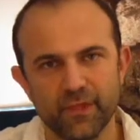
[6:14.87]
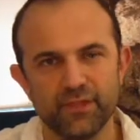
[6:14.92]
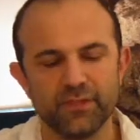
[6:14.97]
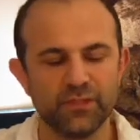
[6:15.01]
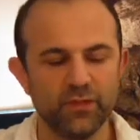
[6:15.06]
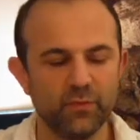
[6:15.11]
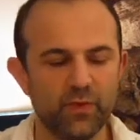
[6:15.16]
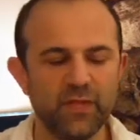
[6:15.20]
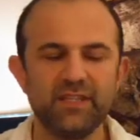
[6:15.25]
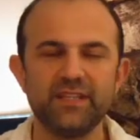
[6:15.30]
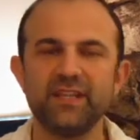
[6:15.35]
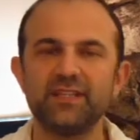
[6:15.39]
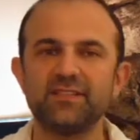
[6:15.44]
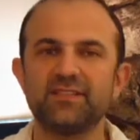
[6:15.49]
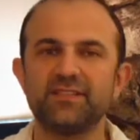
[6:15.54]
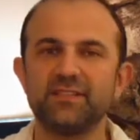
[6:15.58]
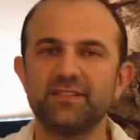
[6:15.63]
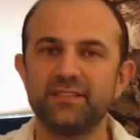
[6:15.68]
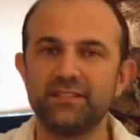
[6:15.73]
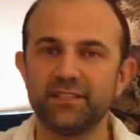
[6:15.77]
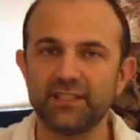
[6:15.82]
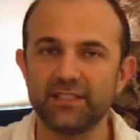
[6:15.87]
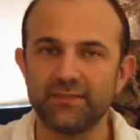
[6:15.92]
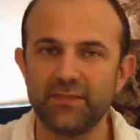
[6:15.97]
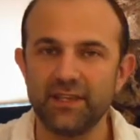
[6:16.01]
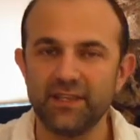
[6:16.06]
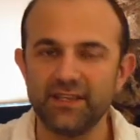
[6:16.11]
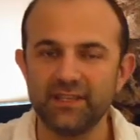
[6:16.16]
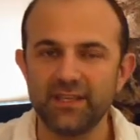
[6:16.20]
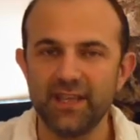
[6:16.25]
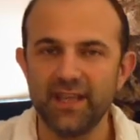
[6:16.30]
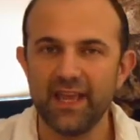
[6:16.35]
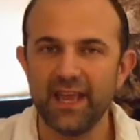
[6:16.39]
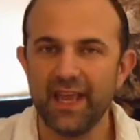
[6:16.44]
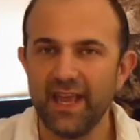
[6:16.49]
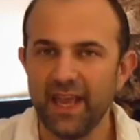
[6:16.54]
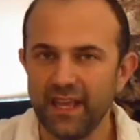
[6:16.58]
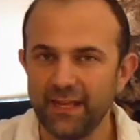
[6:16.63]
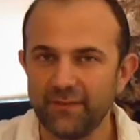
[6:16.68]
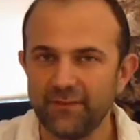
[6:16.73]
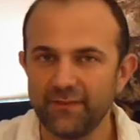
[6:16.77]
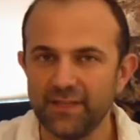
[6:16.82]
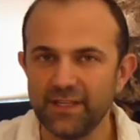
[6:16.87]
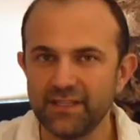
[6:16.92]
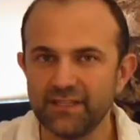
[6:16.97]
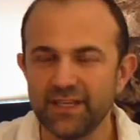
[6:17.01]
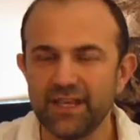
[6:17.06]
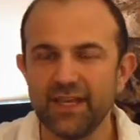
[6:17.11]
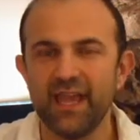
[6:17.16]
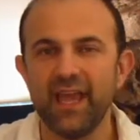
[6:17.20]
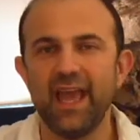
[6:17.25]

So we tested 6 feet, 8 feet,